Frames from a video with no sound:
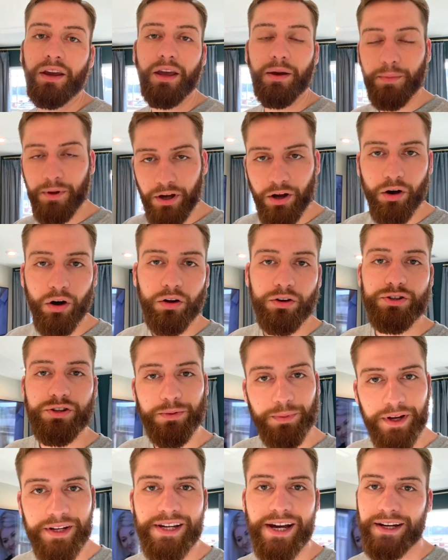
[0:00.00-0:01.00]
give me a call,
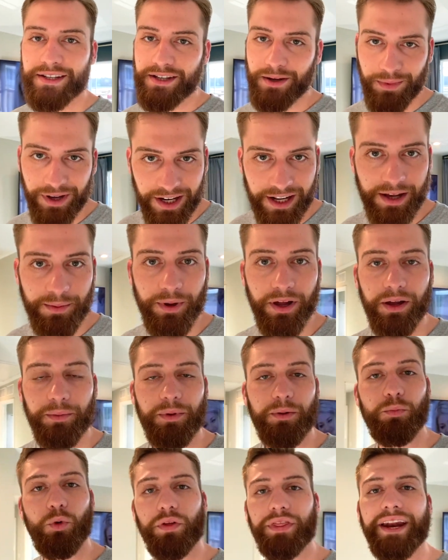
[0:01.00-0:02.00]
shoot me a text, send me an email.
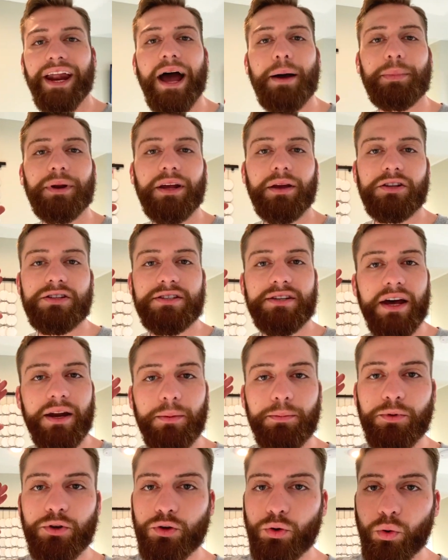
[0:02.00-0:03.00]
I'd be more than happy to
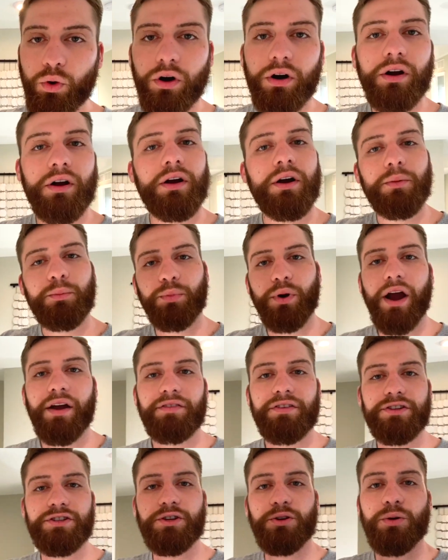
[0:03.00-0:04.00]
set up your
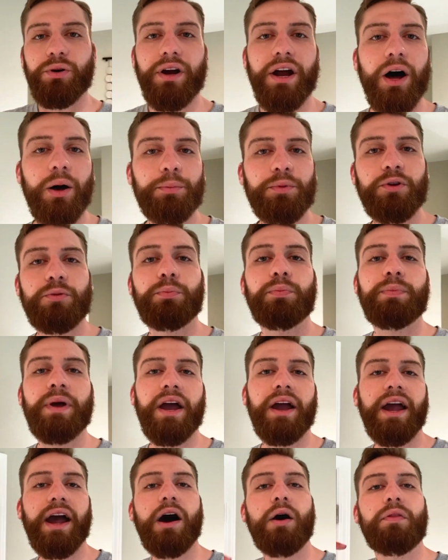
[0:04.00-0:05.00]
private tour, help you
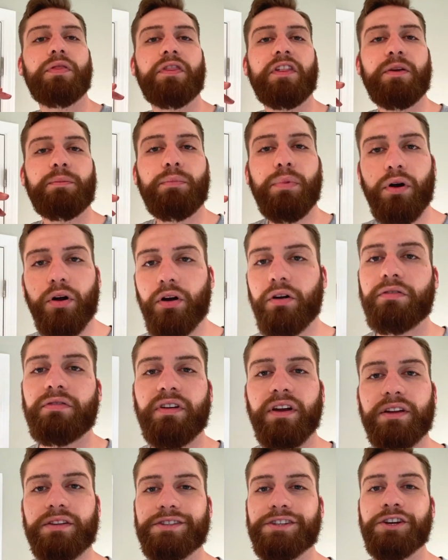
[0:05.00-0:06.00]
pick out the
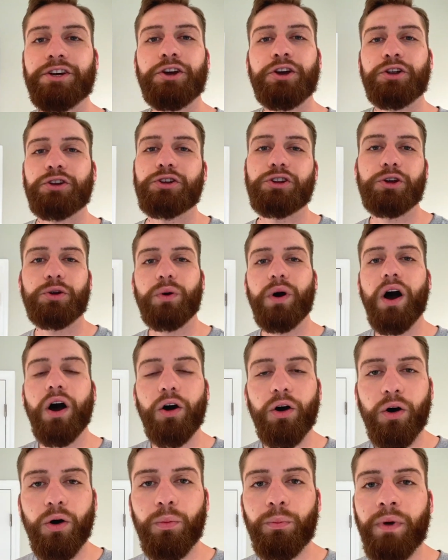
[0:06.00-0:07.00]
perfect new
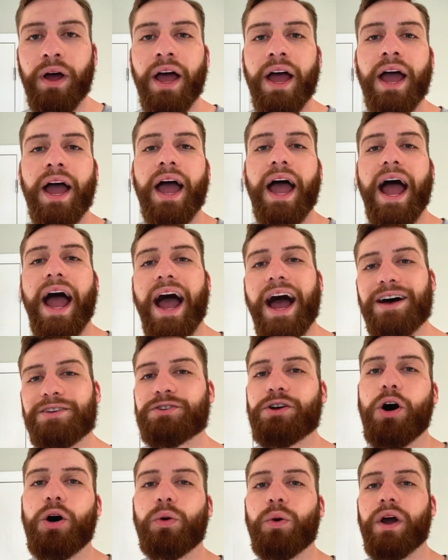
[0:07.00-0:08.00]
home.
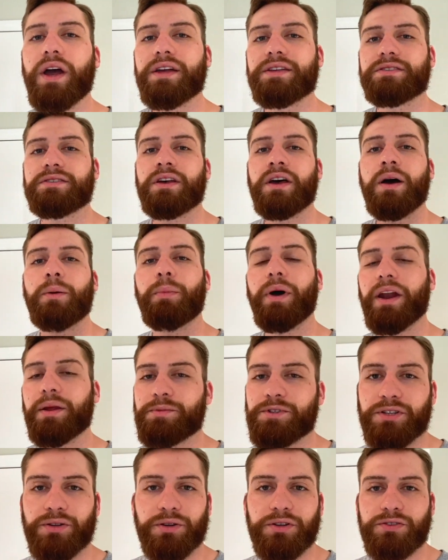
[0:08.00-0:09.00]
As always, my
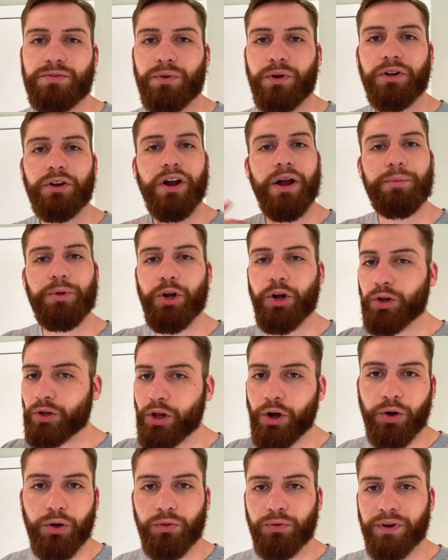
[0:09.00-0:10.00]
name is Lucas Roller. I'm your
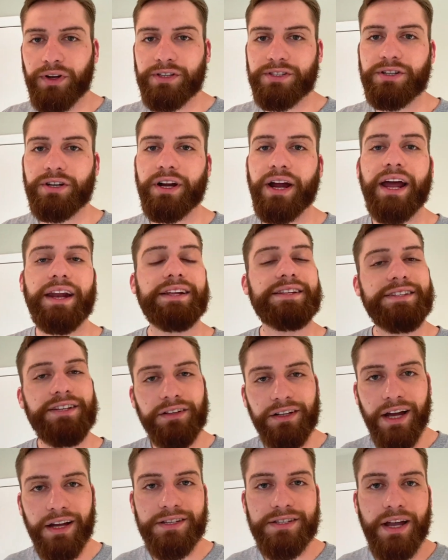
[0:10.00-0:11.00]
local realtor, and
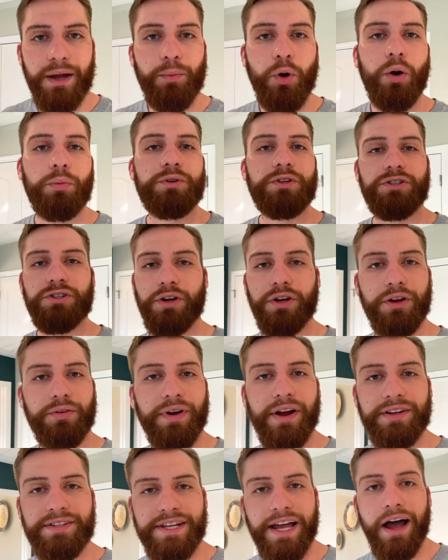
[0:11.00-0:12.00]
until next time, hope to show you
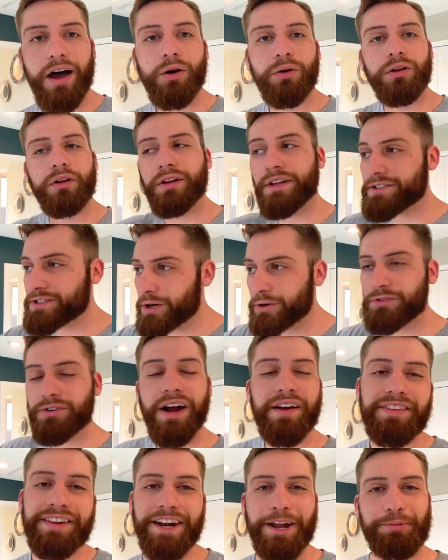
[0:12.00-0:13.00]
around town. Let's go
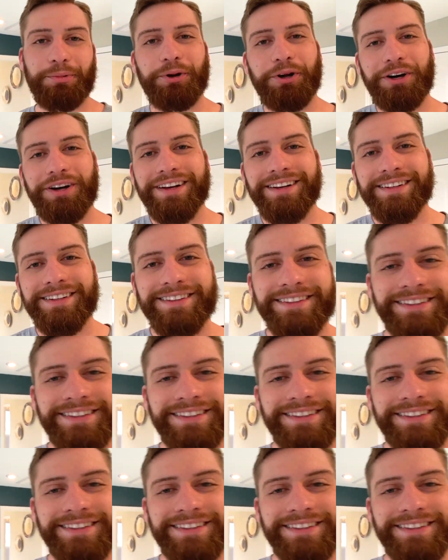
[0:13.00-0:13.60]
drive the neighborhood.